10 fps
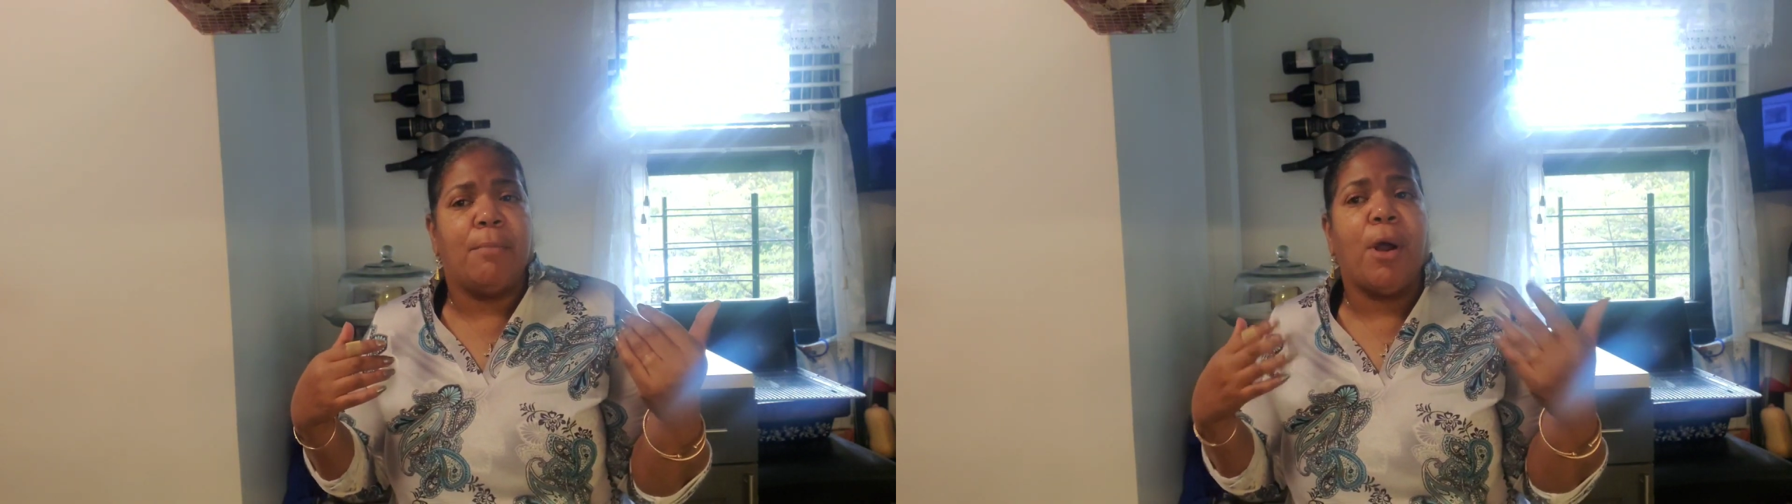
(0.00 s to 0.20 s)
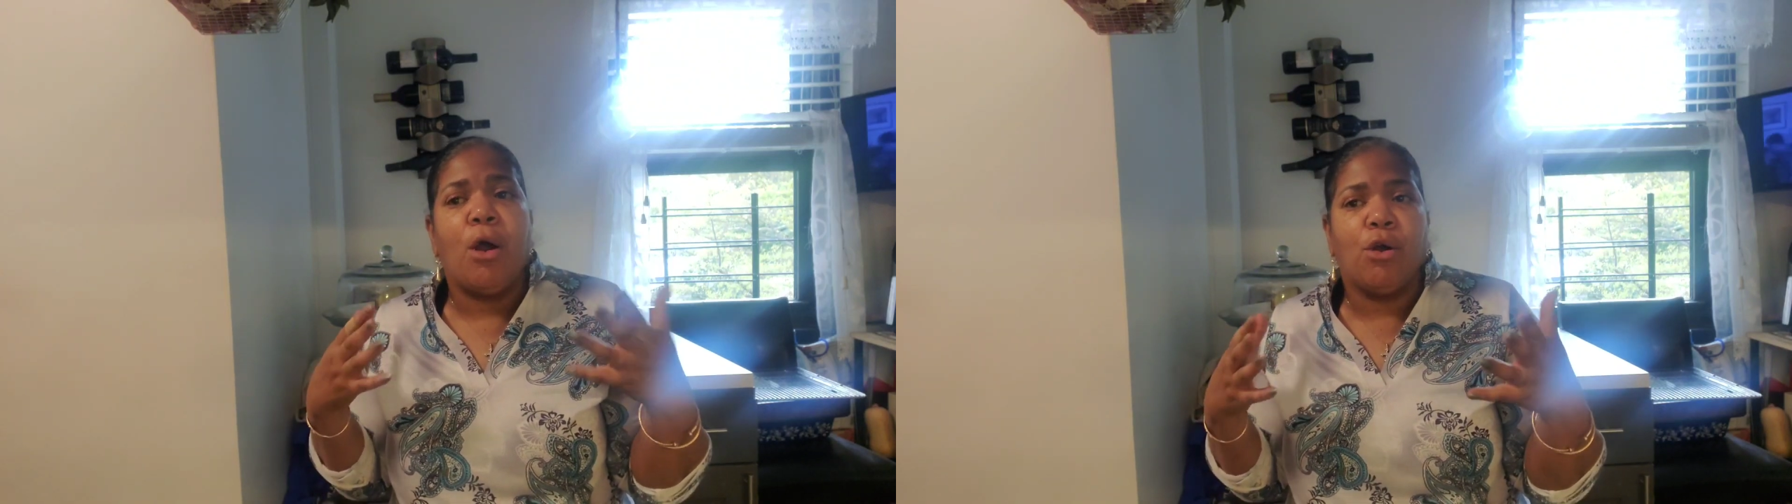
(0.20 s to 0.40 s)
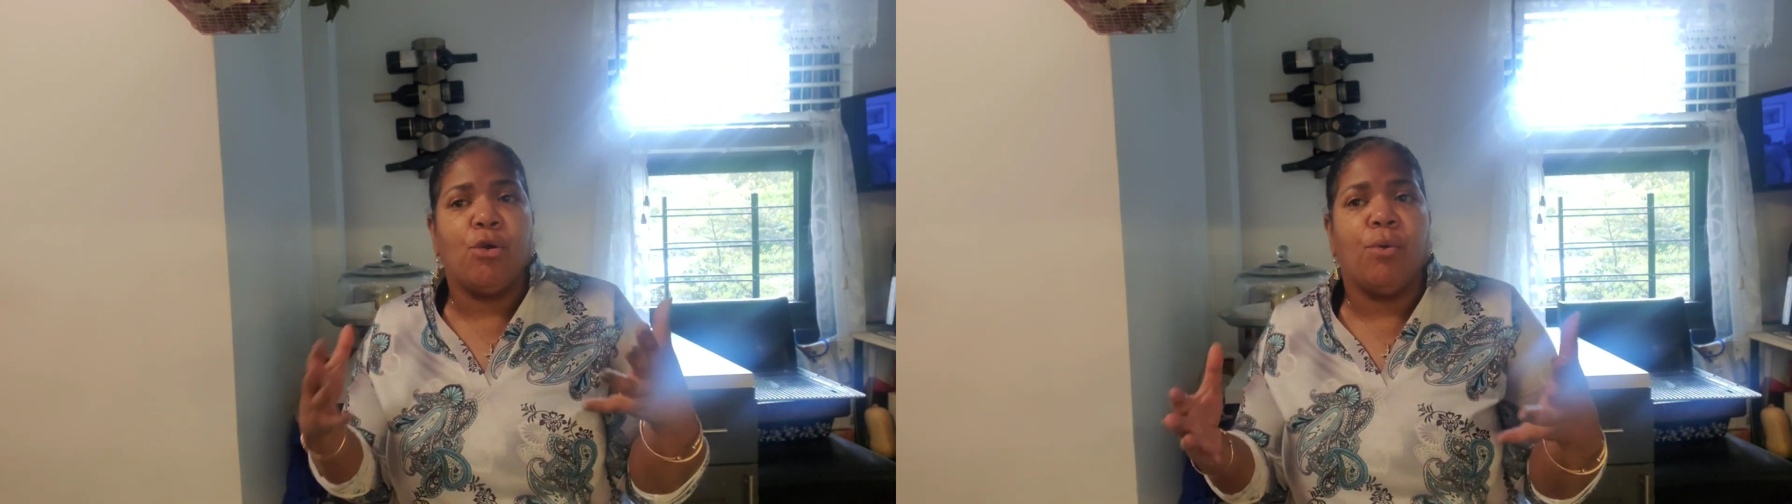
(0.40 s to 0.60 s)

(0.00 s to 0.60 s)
My heart